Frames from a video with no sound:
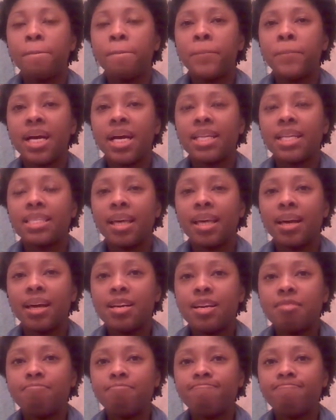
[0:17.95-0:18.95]
but
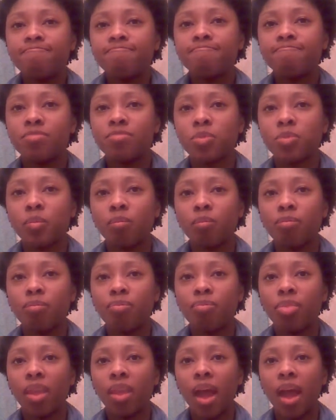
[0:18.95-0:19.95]

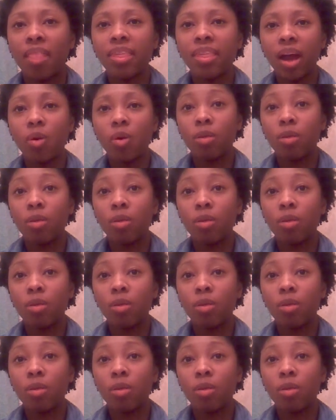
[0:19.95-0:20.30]
I think